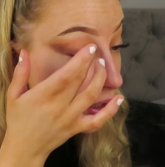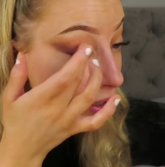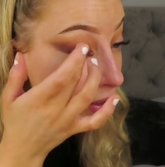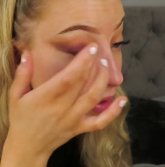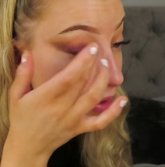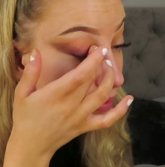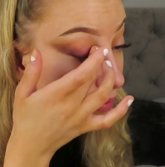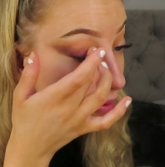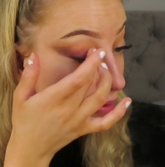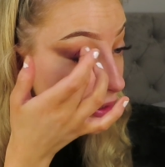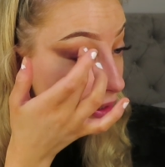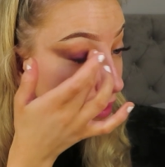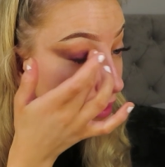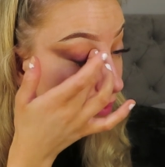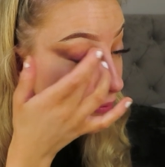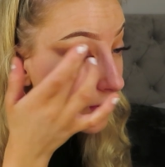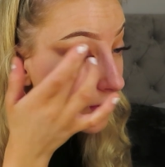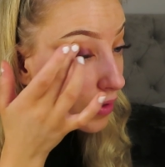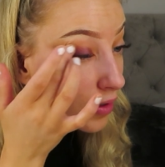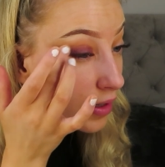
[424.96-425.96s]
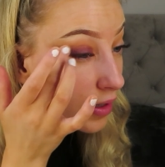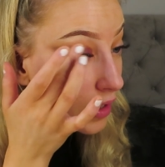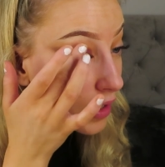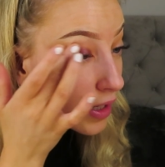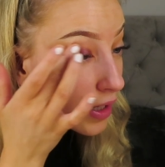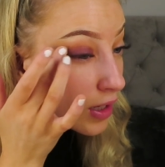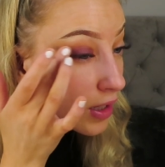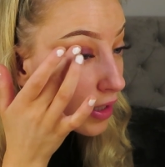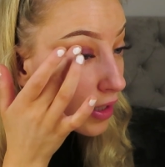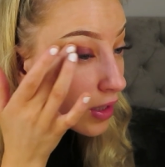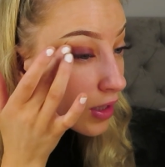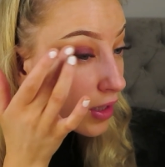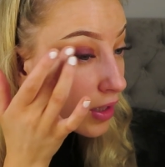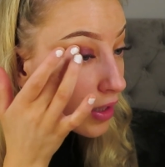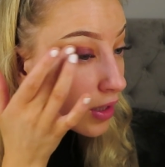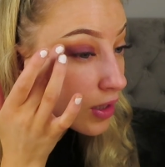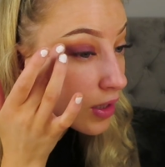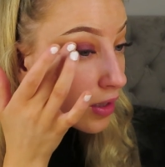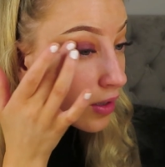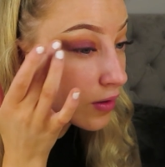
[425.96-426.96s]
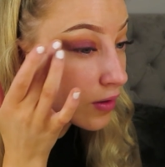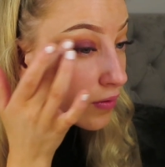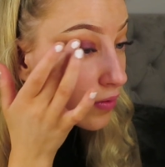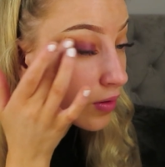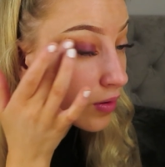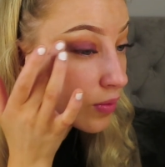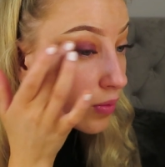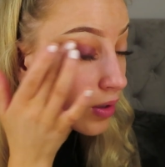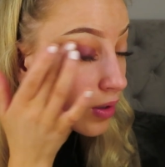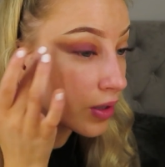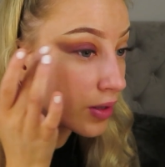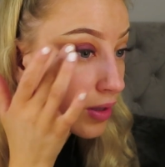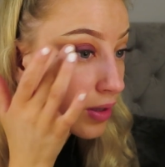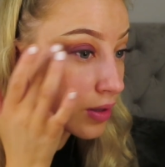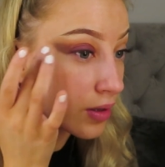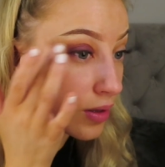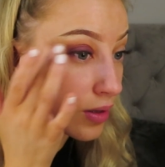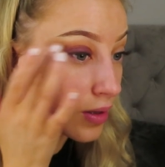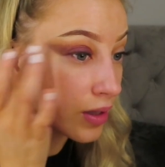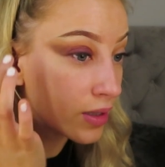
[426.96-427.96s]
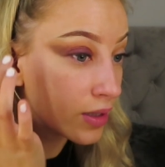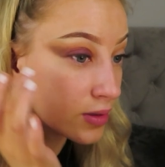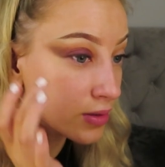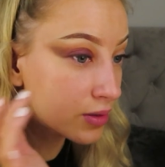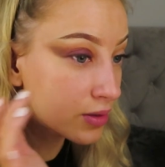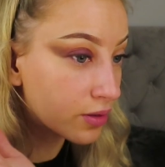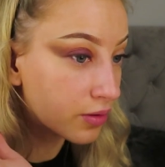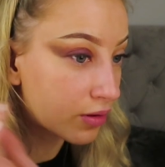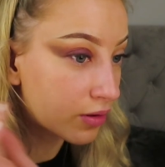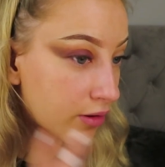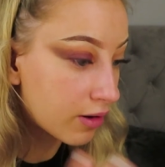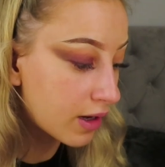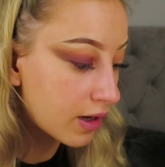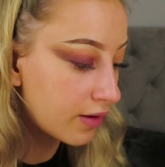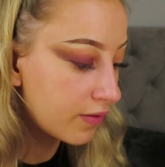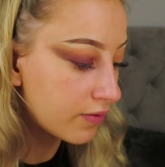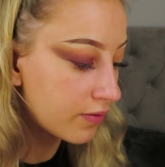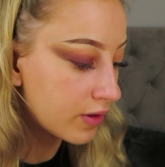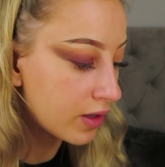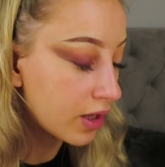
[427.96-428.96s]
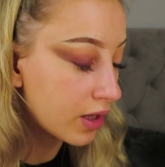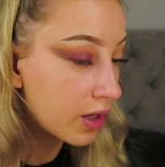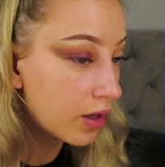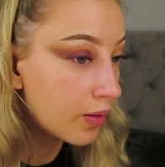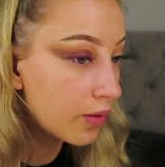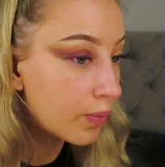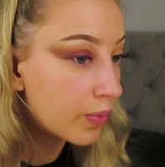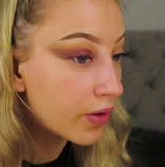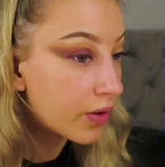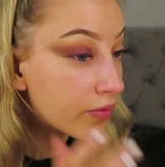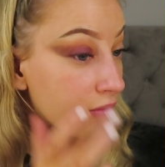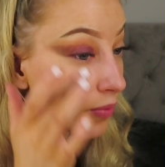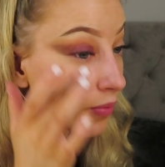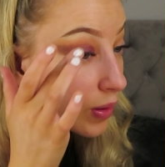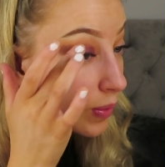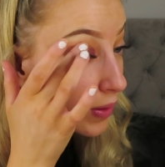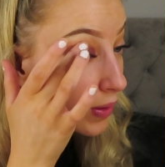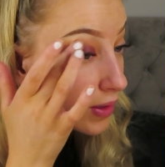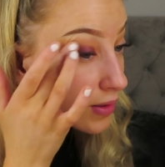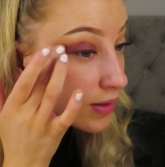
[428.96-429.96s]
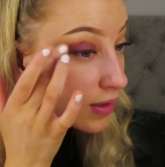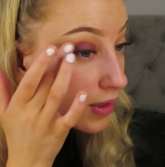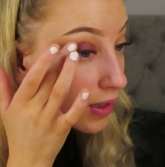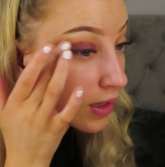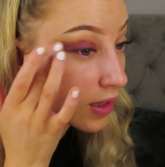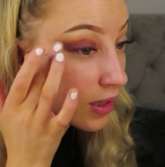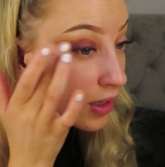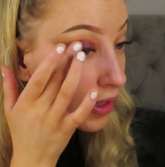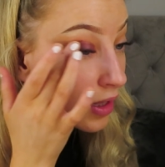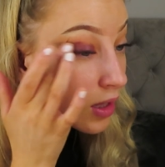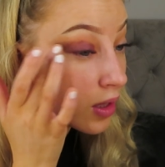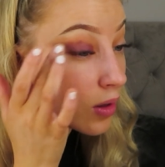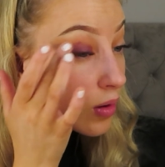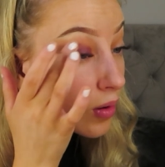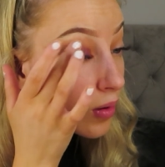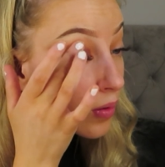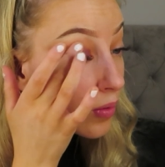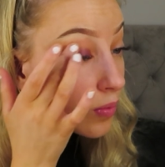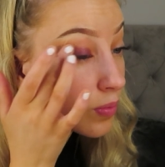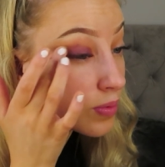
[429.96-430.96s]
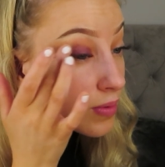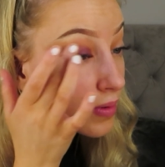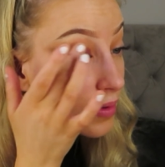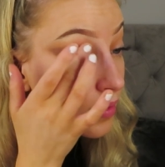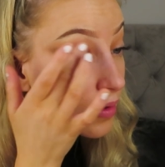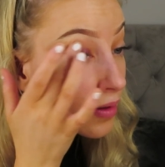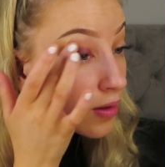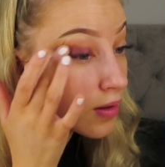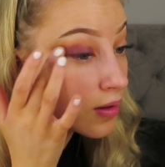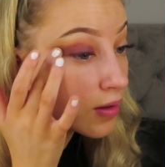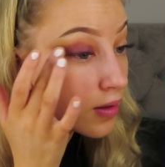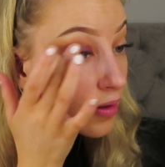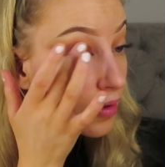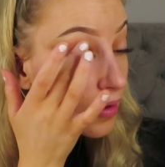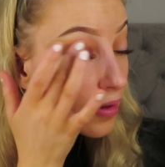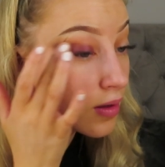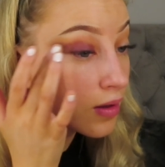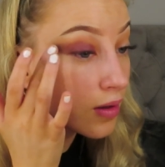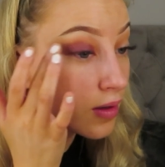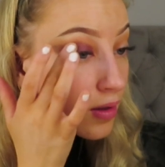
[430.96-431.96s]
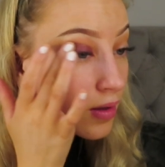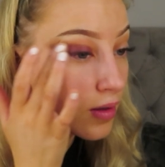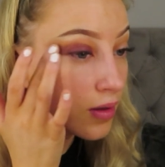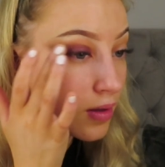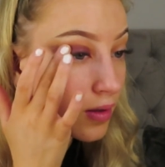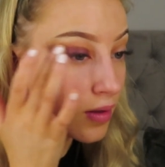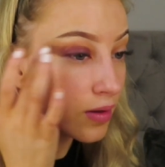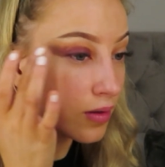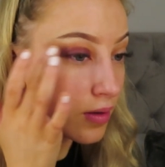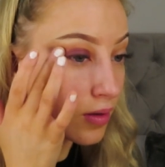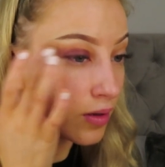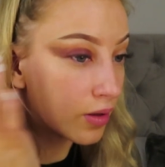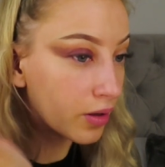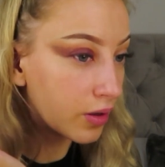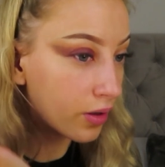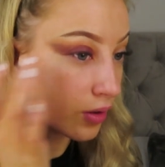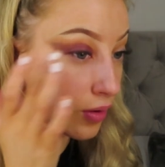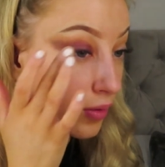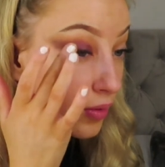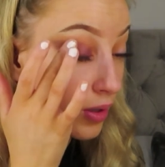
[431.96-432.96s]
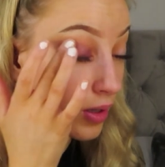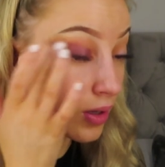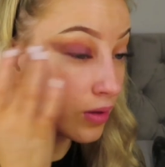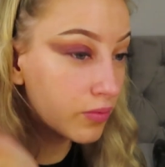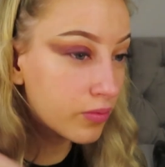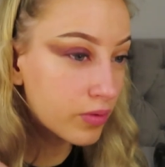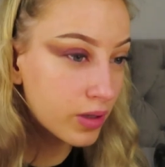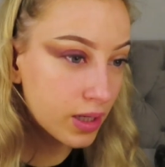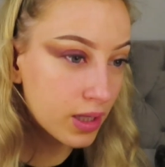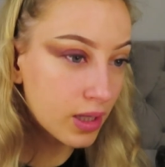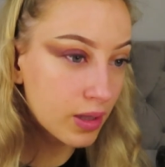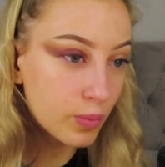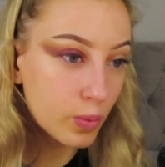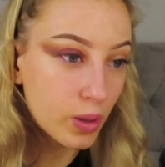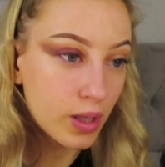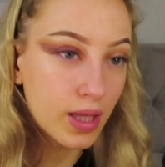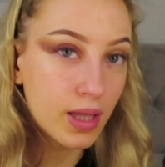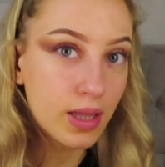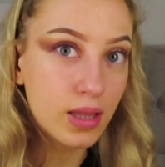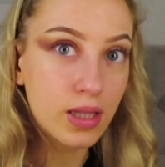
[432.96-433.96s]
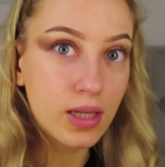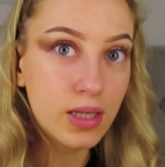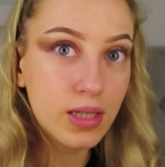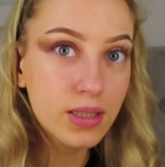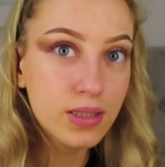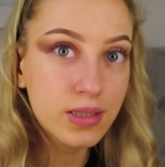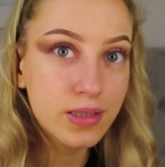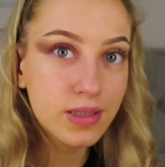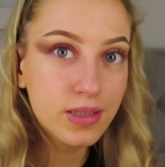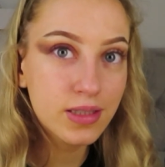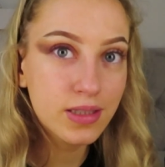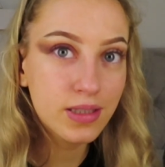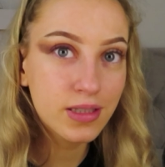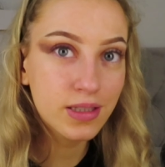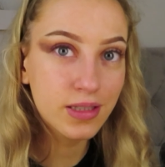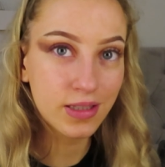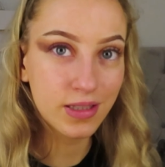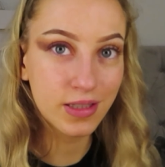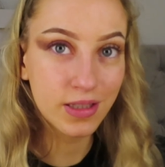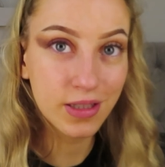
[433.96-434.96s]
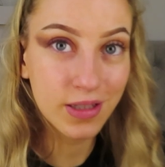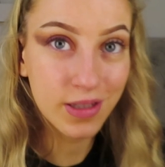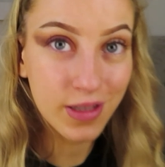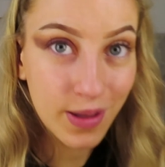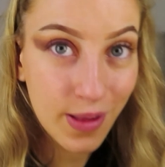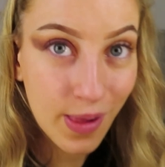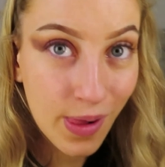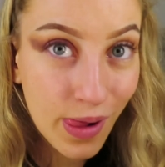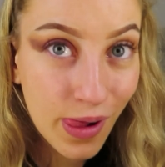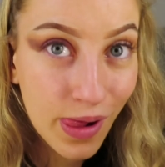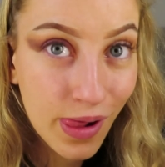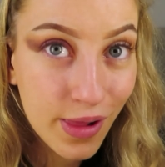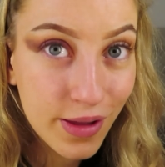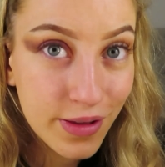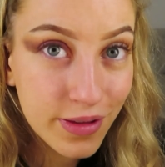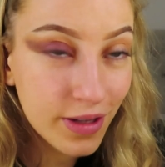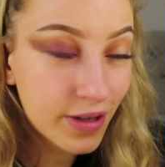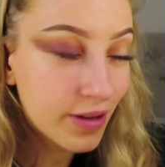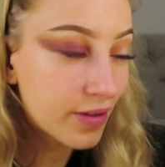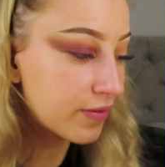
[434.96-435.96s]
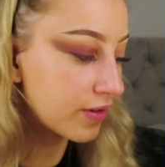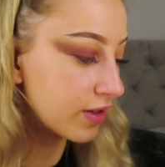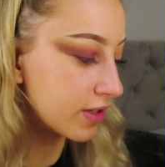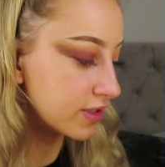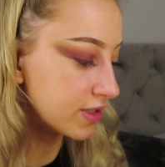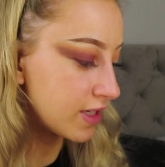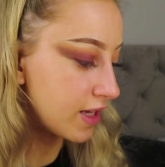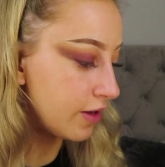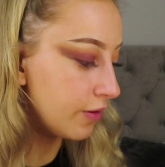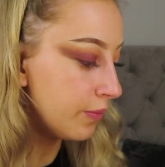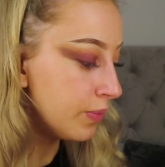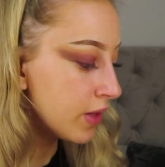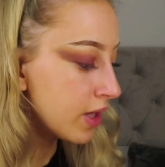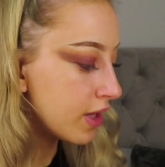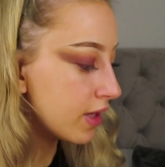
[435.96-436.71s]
I don't really feel like, if you are then that's great for you, but for me personally, oops. No, and I really am winging this. Don't know if you can tell.